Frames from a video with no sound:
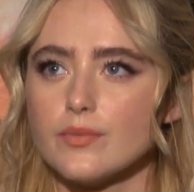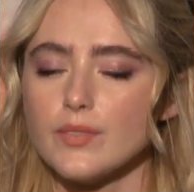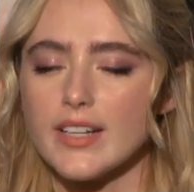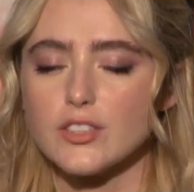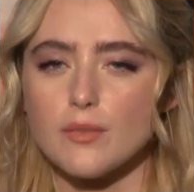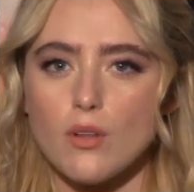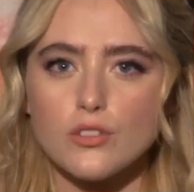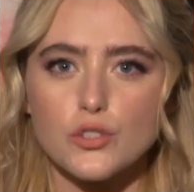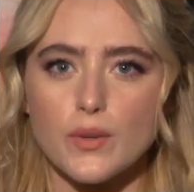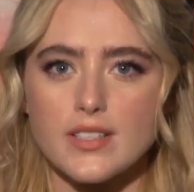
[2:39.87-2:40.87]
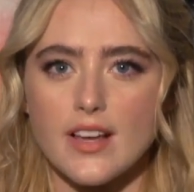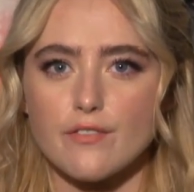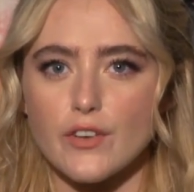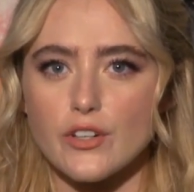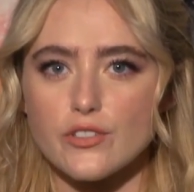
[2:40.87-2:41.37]
like tumultuous at
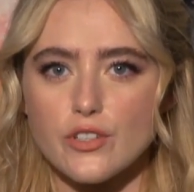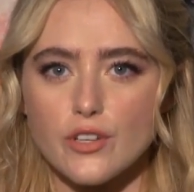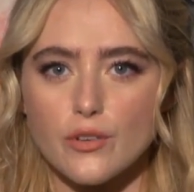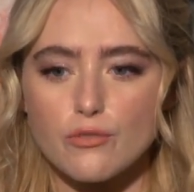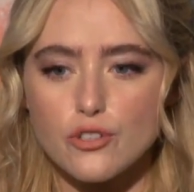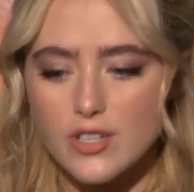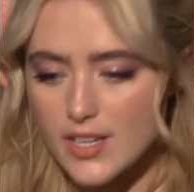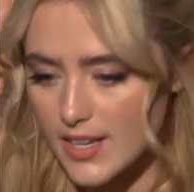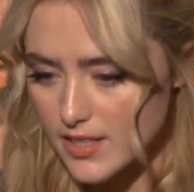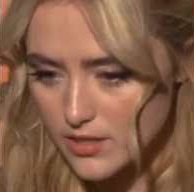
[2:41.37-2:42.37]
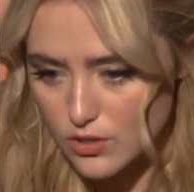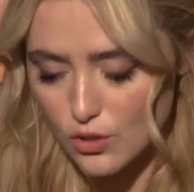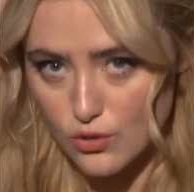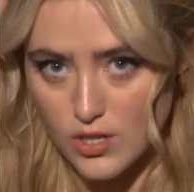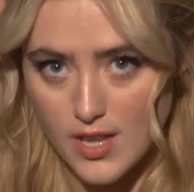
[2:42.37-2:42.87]
first. You know, she is
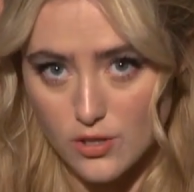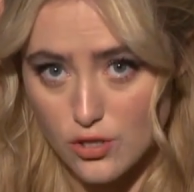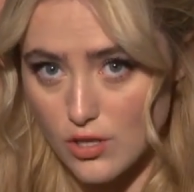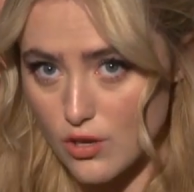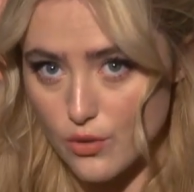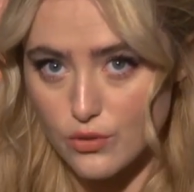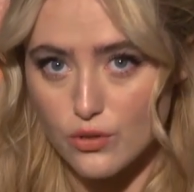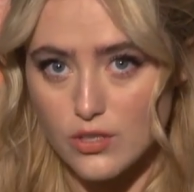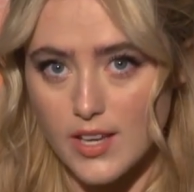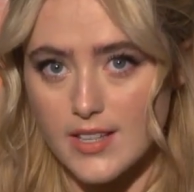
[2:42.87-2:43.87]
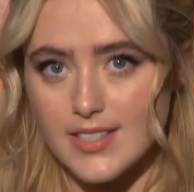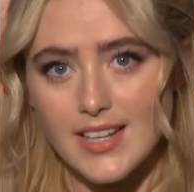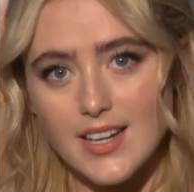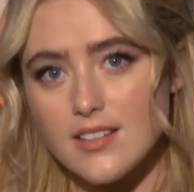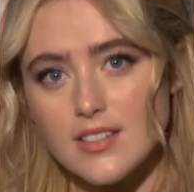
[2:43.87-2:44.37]
who she is. She knows who she is, and
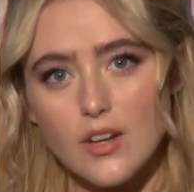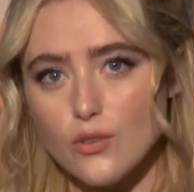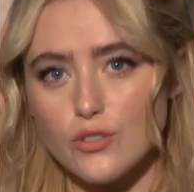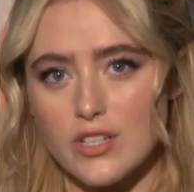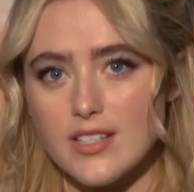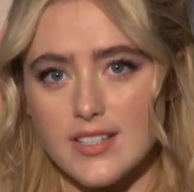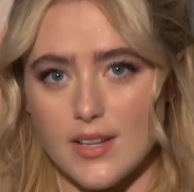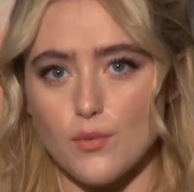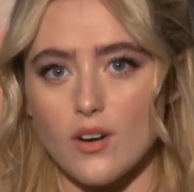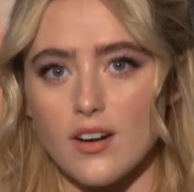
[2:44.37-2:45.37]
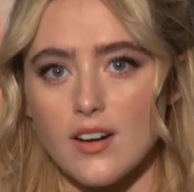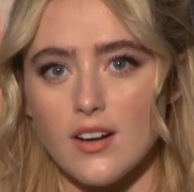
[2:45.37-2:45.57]
he doesn't know who she is anymore.